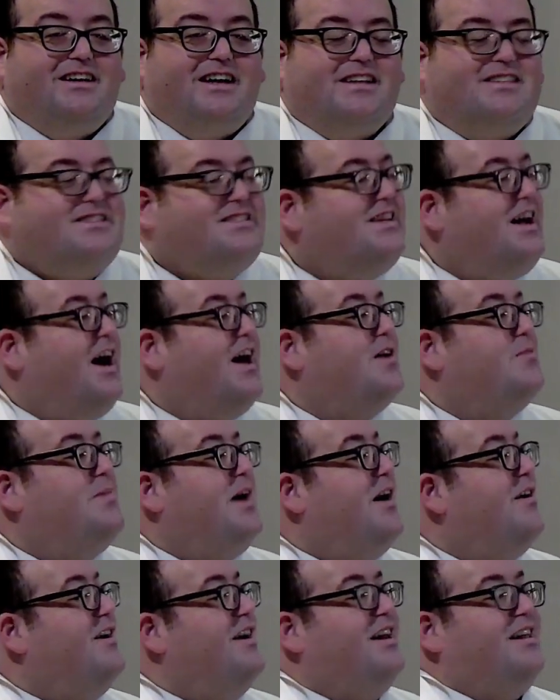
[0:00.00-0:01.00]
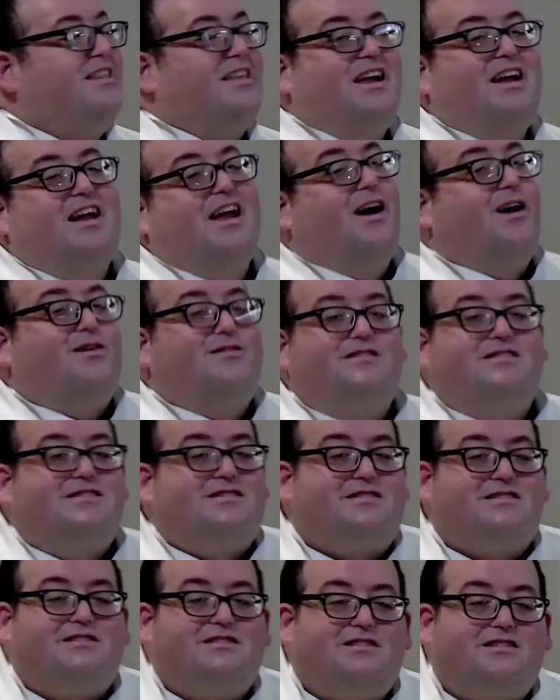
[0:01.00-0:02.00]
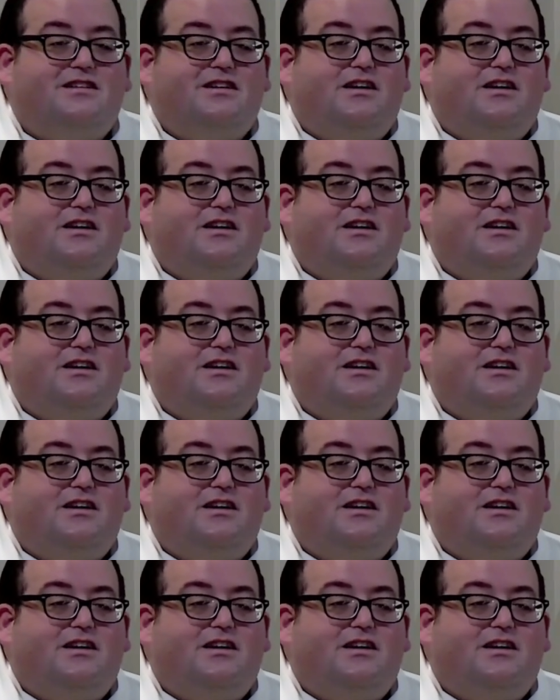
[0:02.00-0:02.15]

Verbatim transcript: It's not about anything else.